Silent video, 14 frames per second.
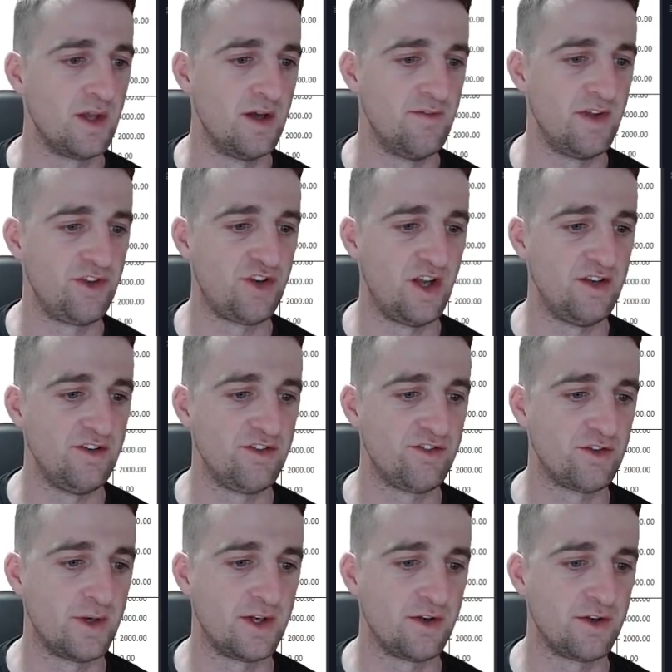and then change it
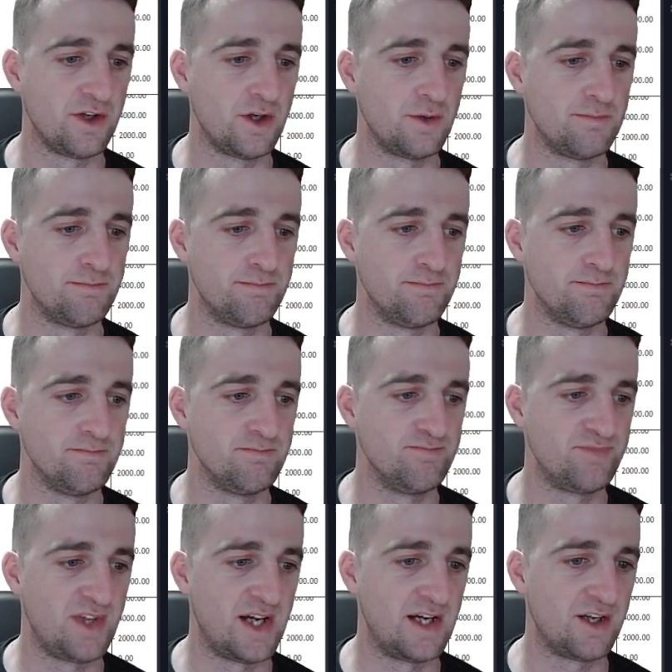to, I don't know,
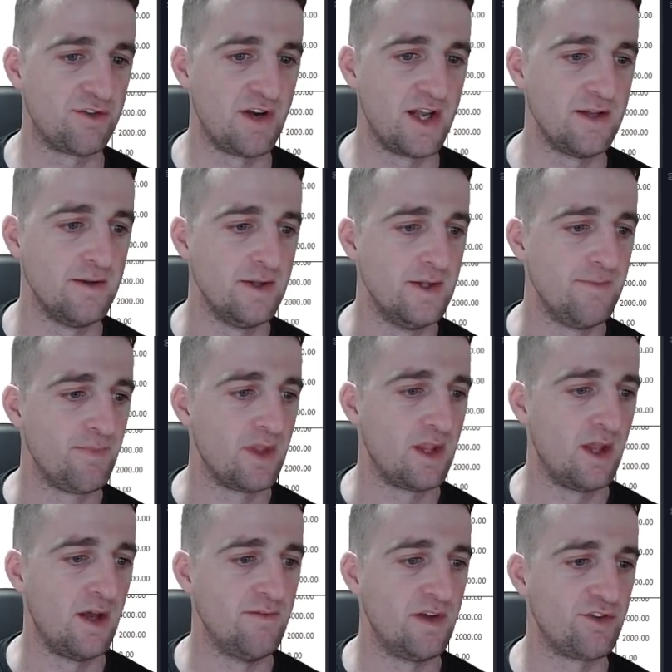dark grey,
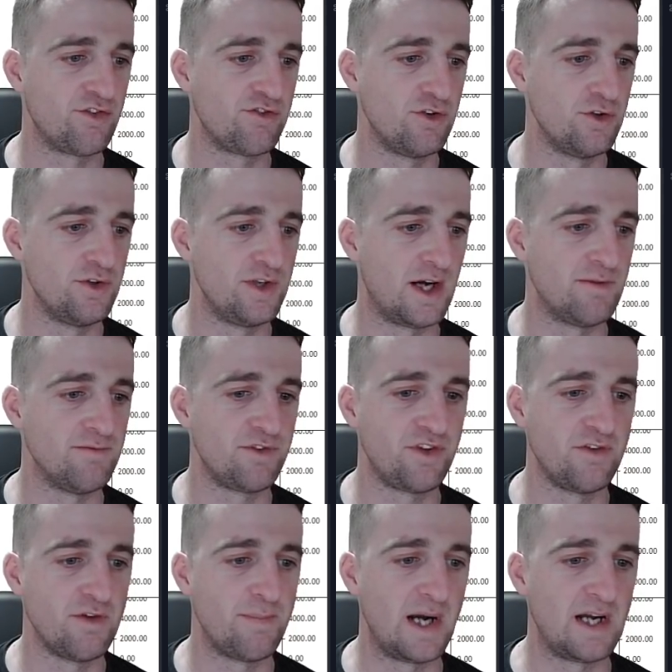and then scrolling down, see
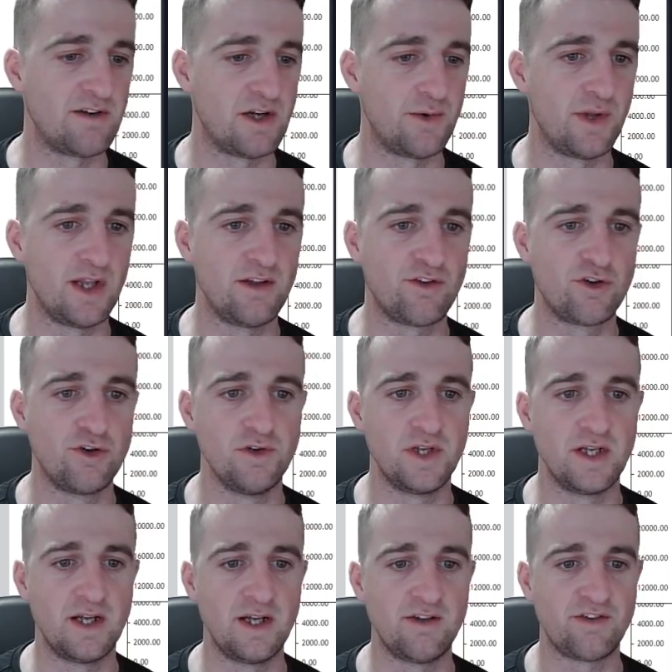the background here.
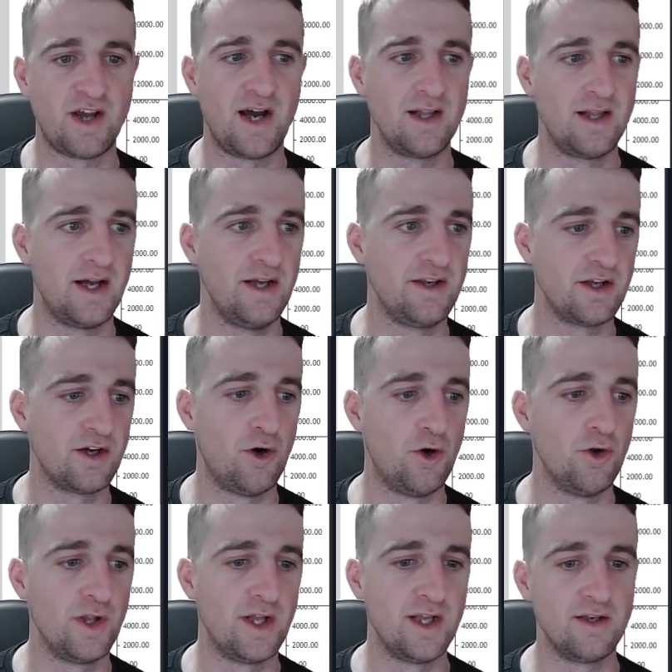Currently, it's highlighted it
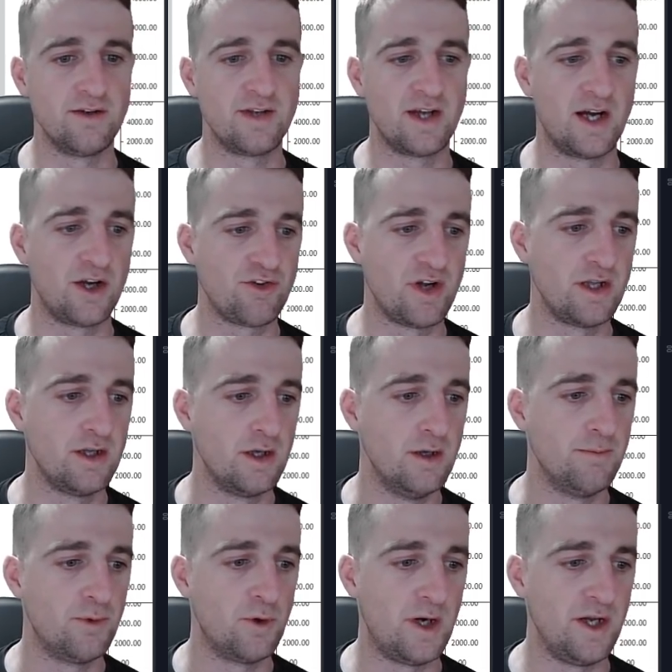all in dark grey.
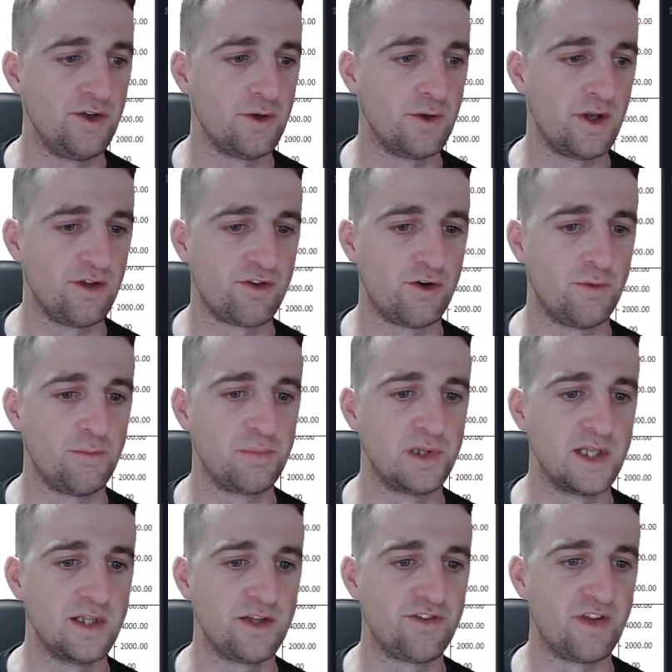What I do is
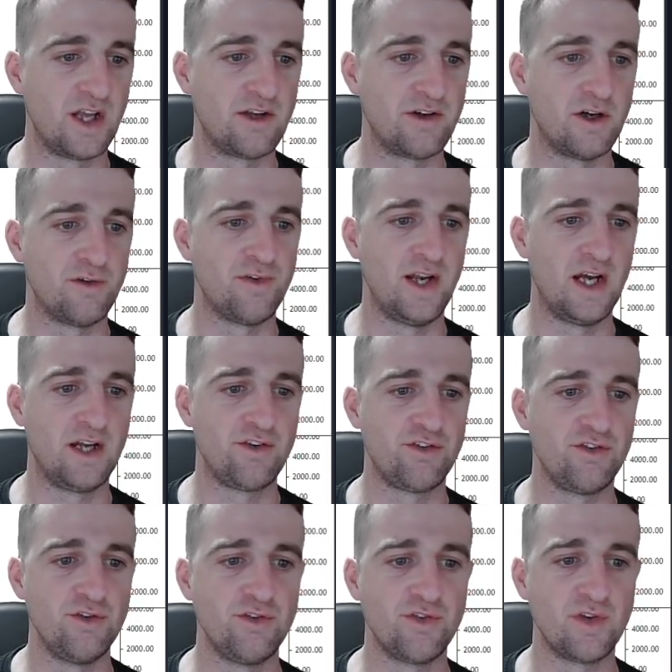completely take it off and I
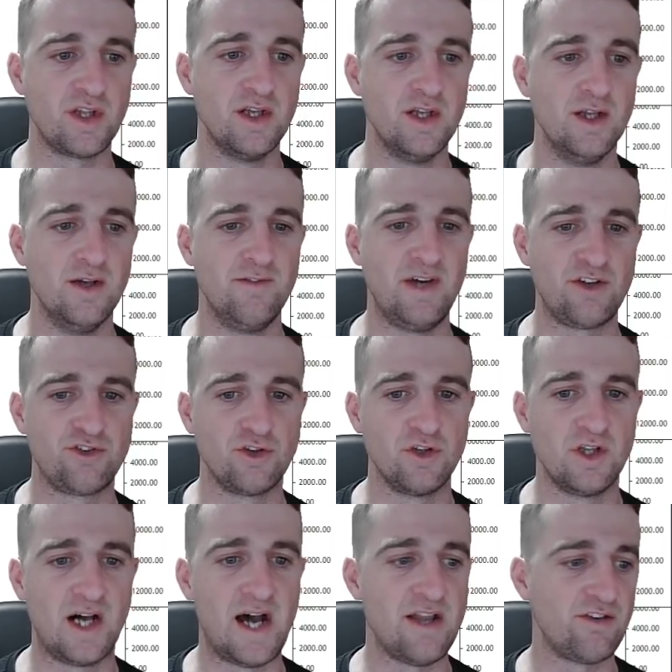just use the actual
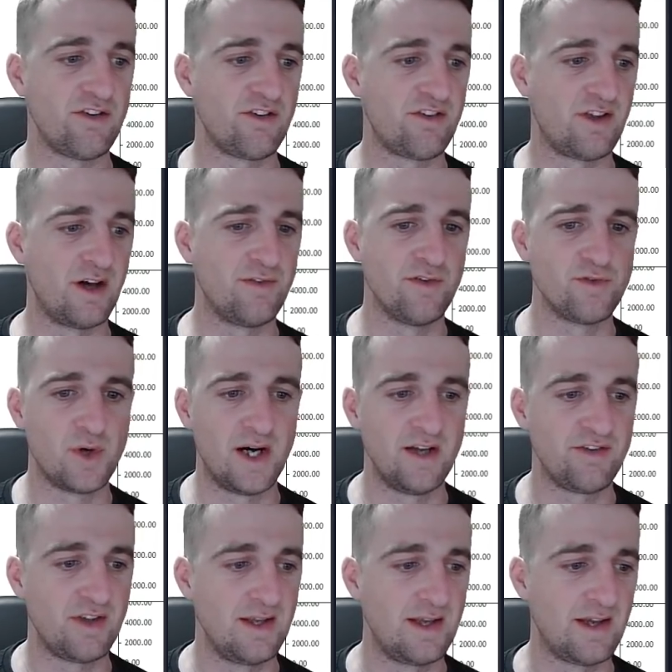lines itself.
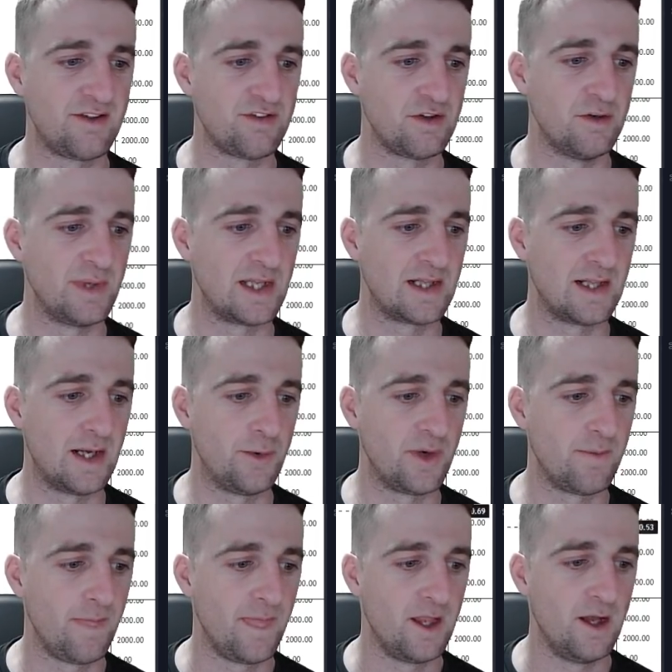Otherwise, it gets a little bit
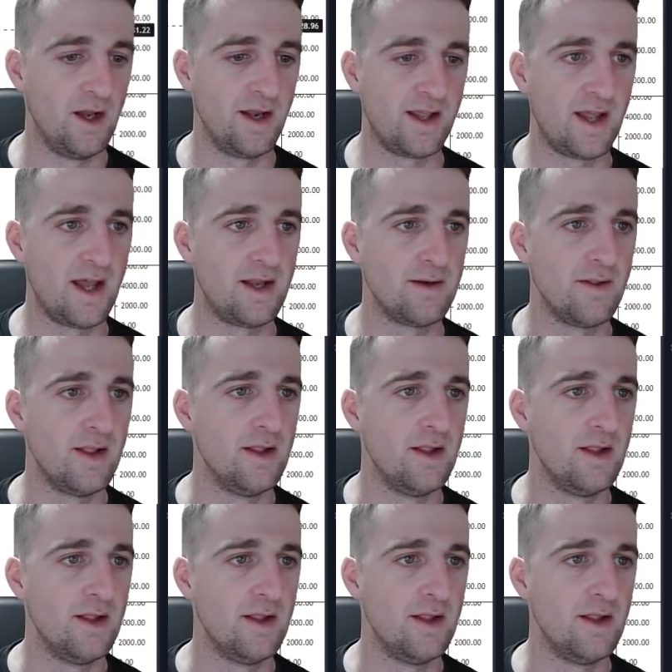cloudy. And again,